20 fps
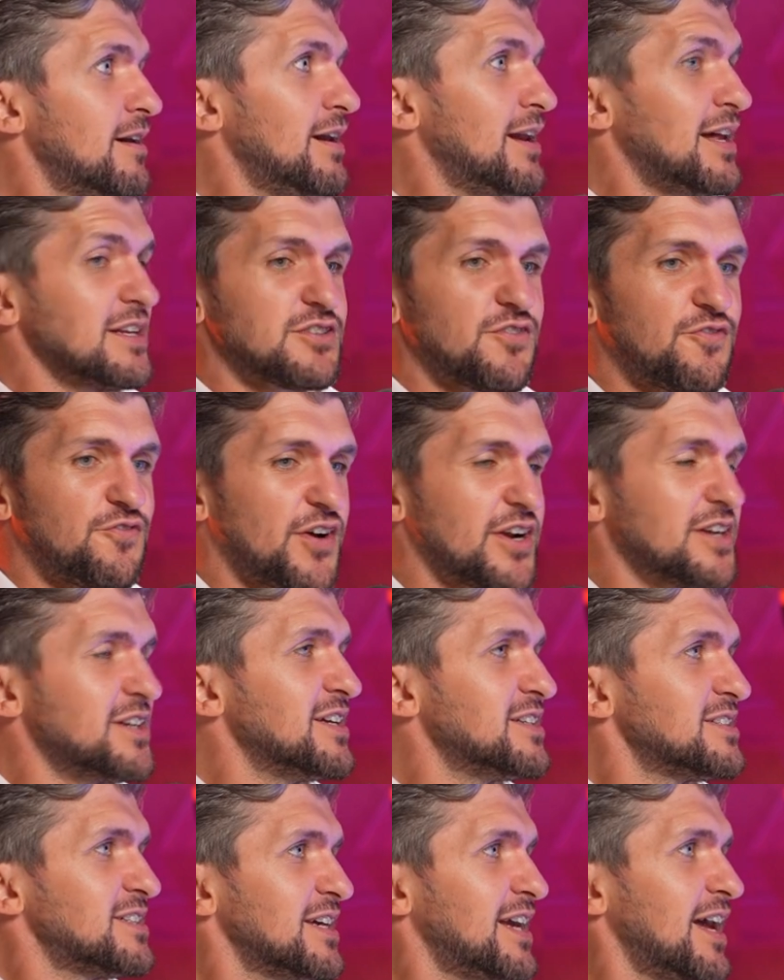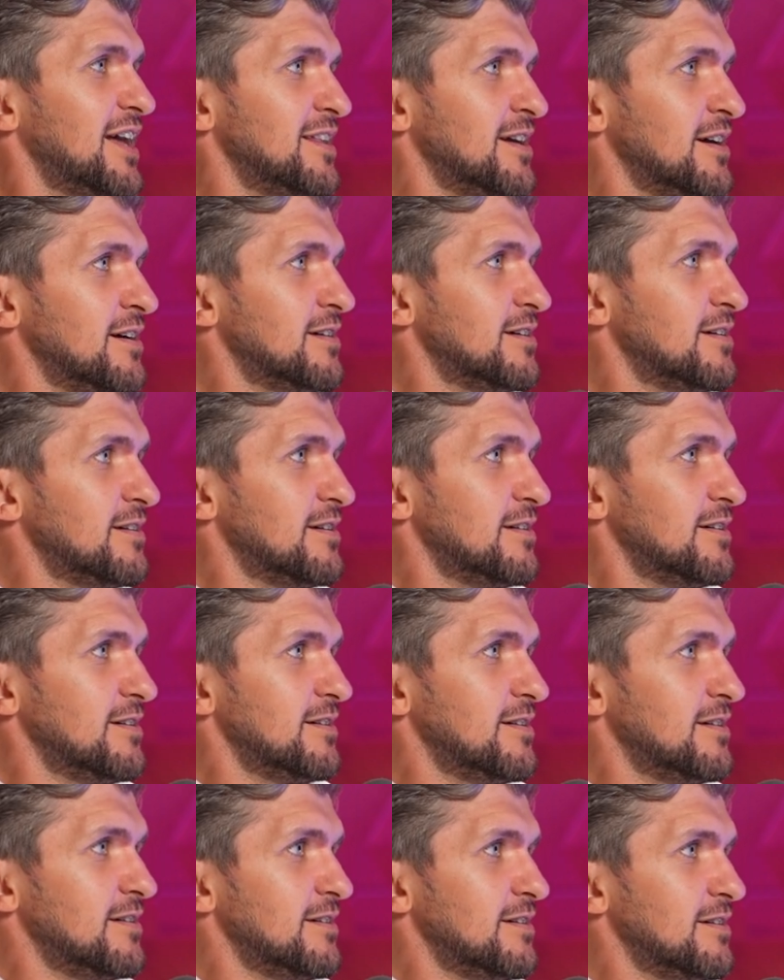Let's fund it together
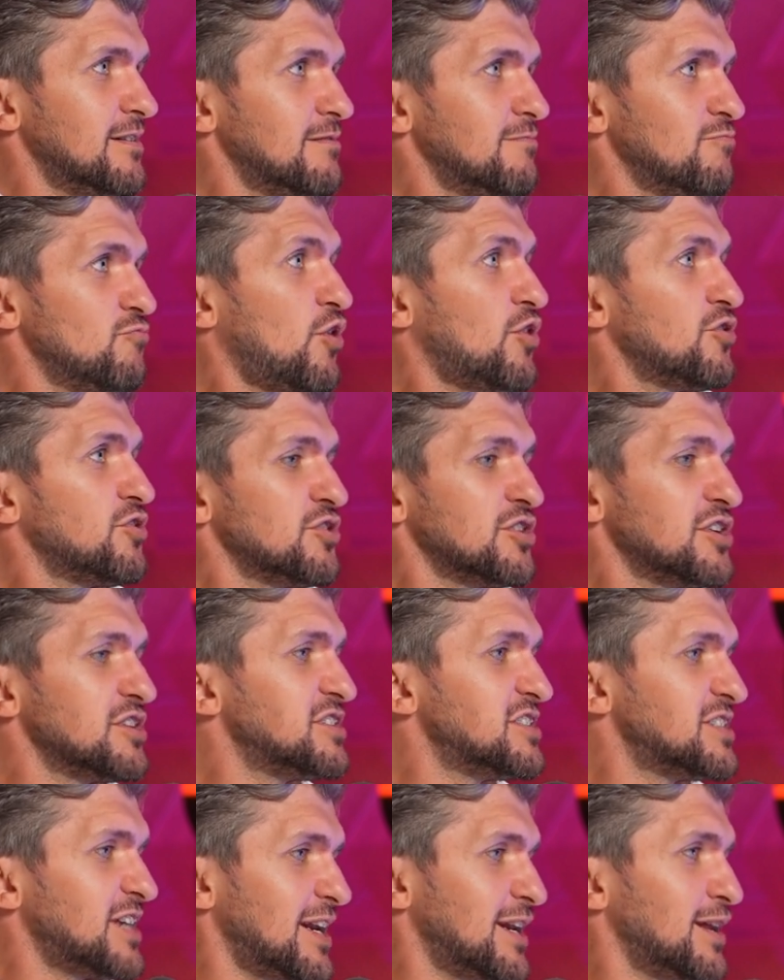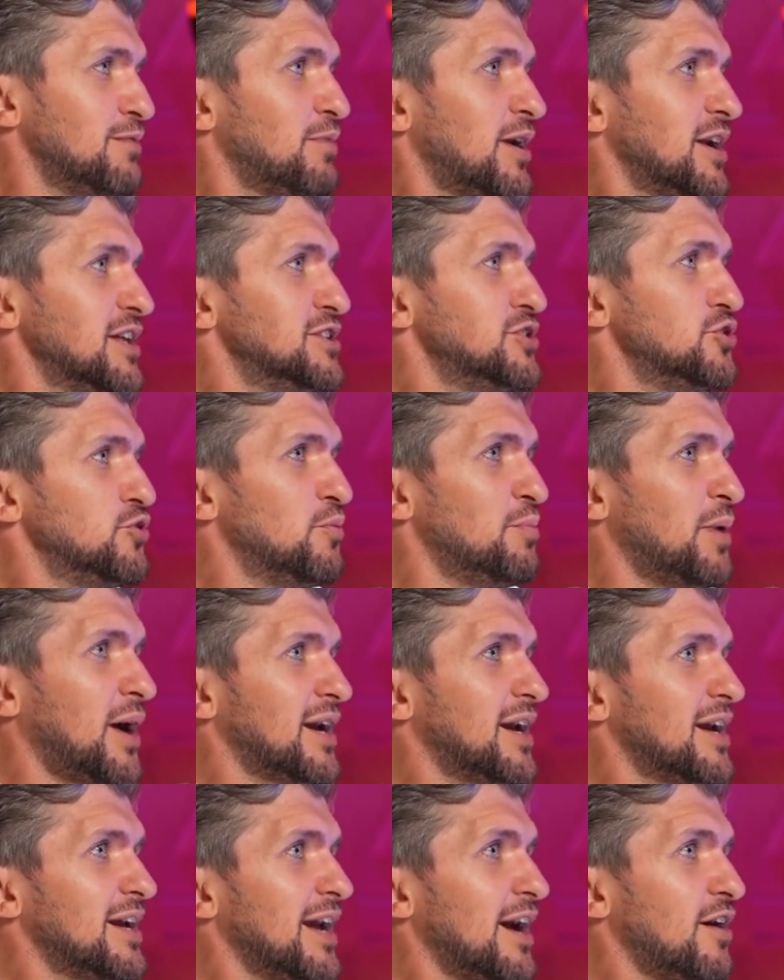rather than sending money to your
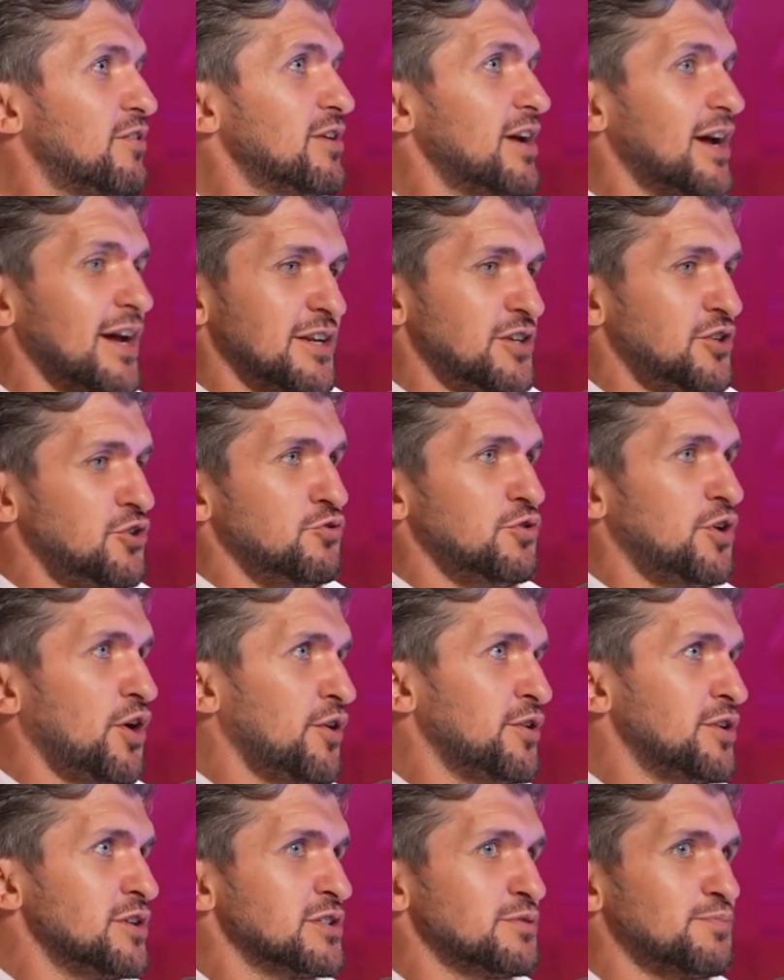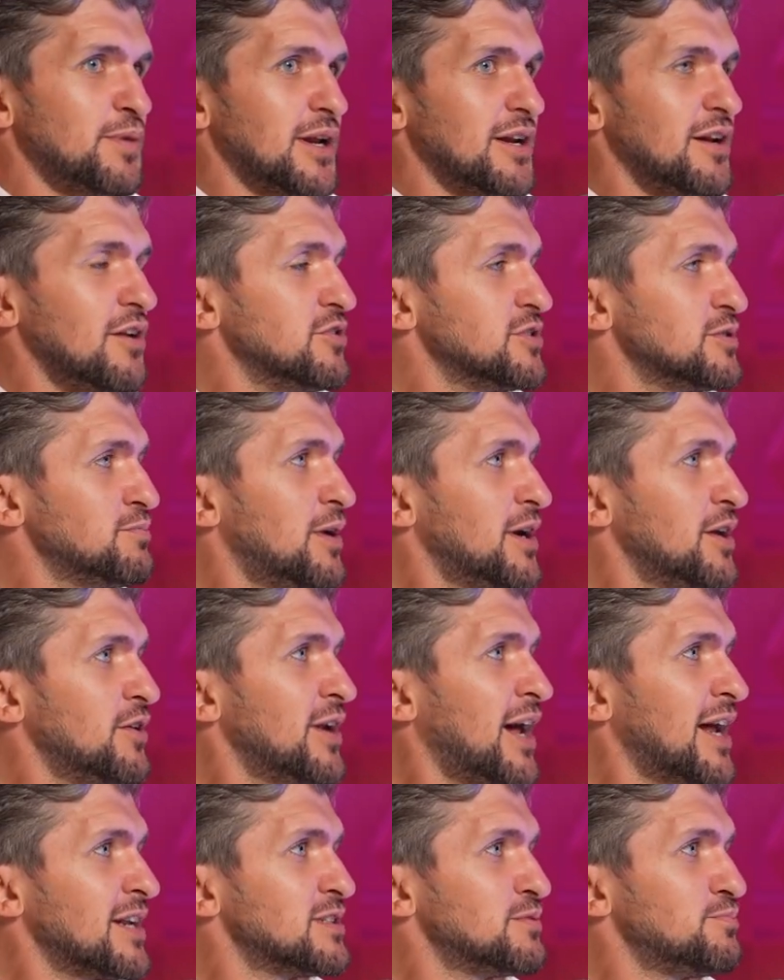bank account and you going to spend loads of money
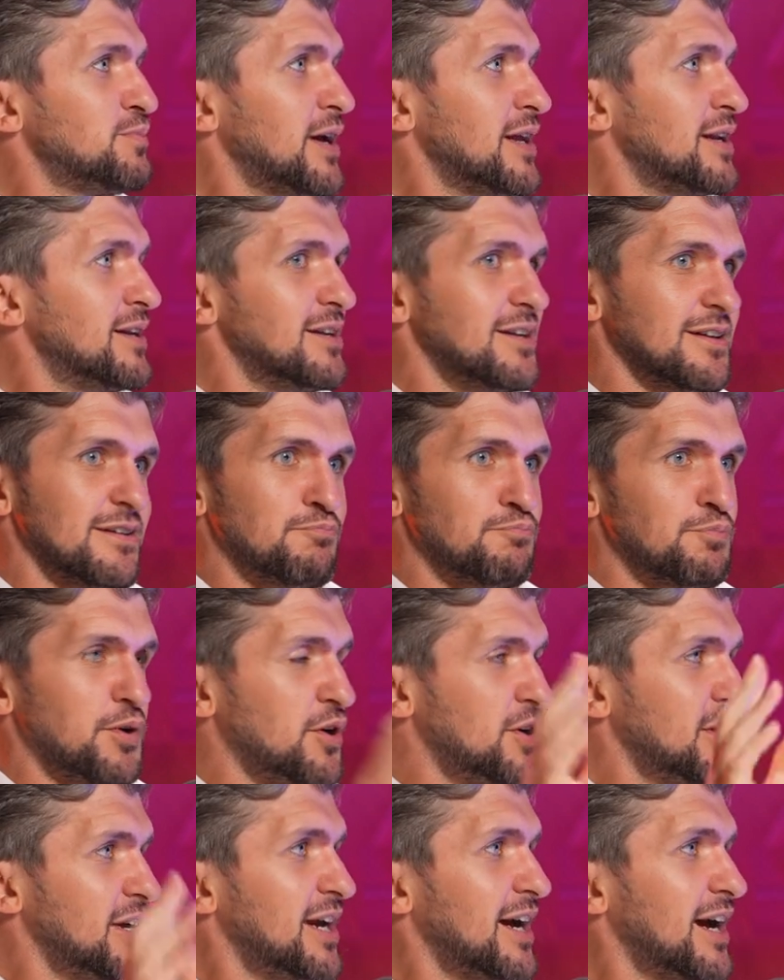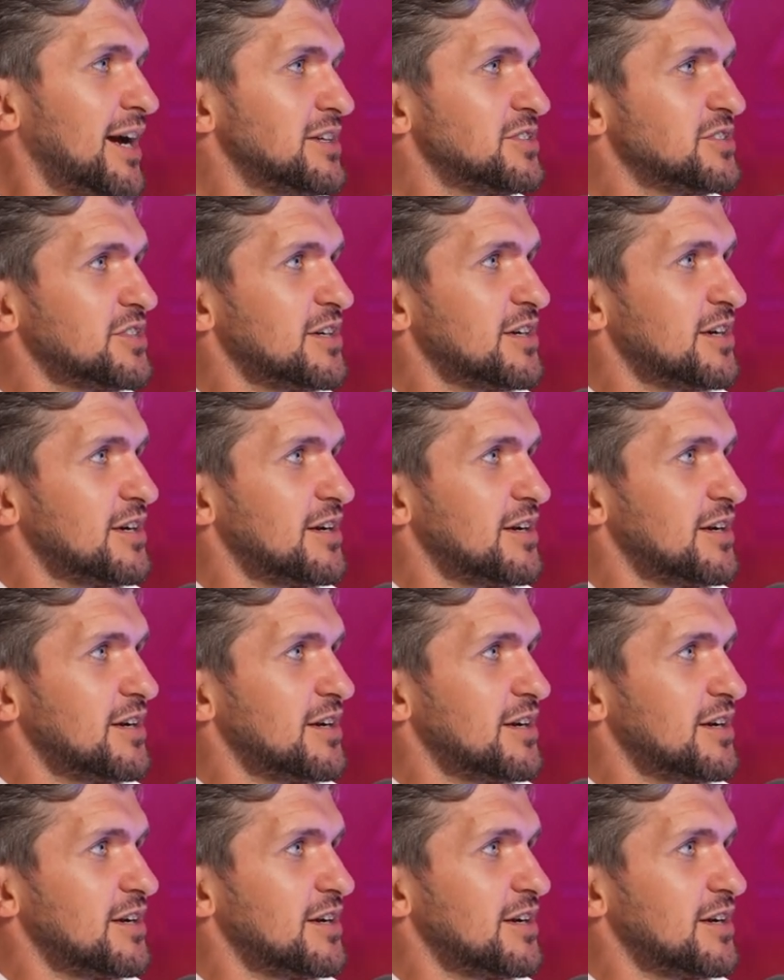on ad spend and burning cash.